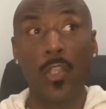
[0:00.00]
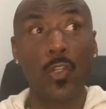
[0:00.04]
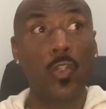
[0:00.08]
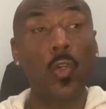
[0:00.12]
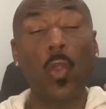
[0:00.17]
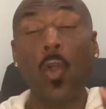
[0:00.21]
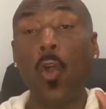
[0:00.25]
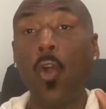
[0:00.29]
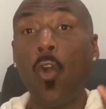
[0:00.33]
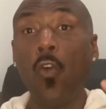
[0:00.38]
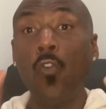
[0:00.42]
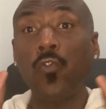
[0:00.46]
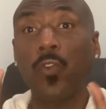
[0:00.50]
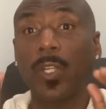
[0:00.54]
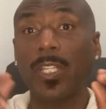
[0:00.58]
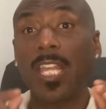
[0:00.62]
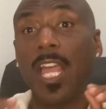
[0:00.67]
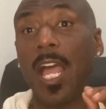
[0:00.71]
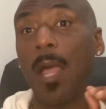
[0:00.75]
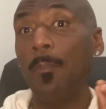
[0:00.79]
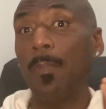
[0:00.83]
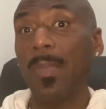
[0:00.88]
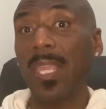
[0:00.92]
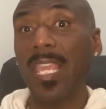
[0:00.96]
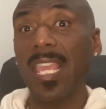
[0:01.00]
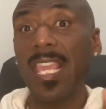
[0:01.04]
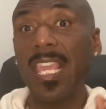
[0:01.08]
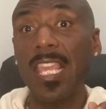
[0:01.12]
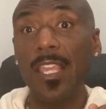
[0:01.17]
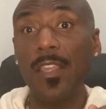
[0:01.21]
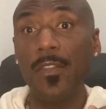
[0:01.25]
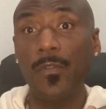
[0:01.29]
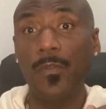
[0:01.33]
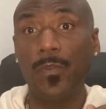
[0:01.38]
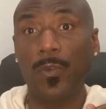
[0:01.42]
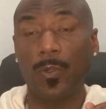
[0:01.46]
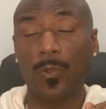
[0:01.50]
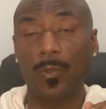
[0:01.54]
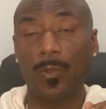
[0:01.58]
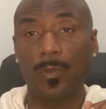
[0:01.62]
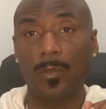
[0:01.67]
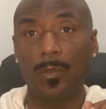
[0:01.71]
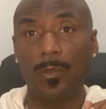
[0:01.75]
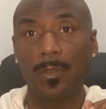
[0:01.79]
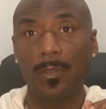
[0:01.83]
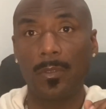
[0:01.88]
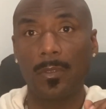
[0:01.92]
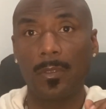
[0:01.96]
to overcome evil,
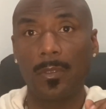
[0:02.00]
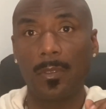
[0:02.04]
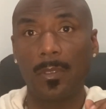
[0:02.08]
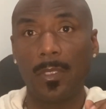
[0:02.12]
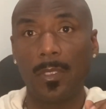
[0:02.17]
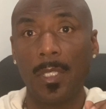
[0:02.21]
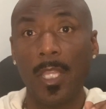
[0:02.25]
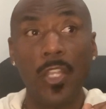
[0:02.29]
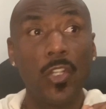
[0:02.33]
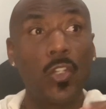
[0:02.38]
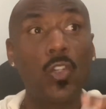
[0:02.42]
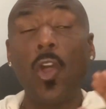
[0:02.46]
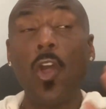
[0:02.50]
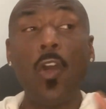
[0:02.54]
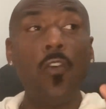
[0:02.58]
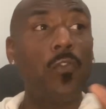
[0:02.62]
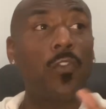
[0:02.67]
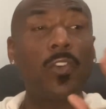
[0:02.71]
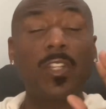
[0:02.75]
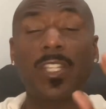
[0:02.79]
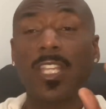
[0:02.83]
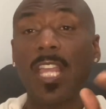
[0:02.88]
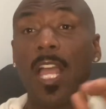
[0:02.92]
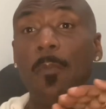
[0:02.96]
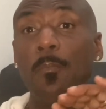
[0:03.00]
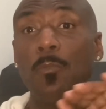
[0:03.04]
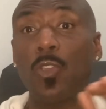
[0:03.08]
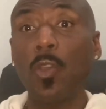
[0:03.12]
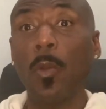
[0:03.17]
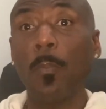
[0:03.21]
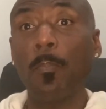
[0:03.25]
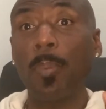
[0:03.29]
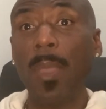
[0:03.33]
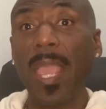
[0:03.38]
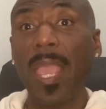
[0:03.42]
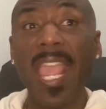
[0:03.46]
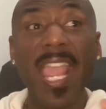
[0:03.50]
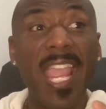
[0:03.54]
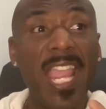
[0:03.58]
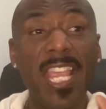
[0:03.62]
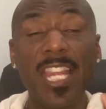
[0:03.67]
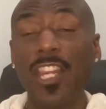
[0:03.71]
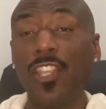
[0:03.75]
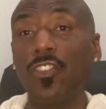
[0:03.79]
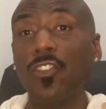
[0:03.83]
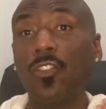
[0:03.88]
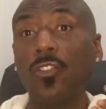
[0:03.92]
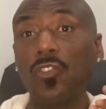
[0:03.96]
to overcome your
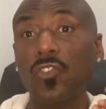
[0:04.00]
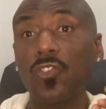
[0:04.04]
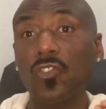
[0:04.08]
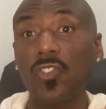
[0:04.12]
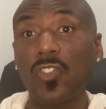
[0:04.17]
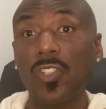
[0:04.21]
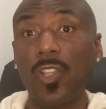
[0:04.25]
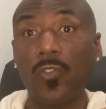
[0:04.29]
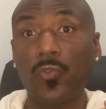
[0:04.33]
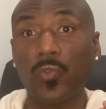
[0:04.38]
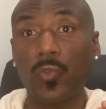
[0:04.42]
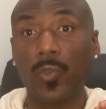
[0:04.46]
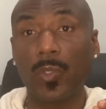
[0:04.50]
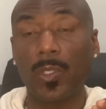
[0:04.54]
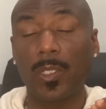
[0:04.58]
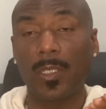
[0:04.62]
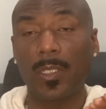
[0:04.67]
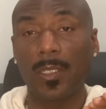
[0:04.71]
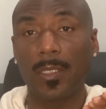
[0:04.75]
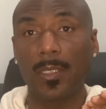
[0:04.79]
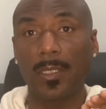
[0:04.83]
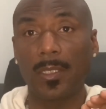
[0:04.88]
pain and your suffering?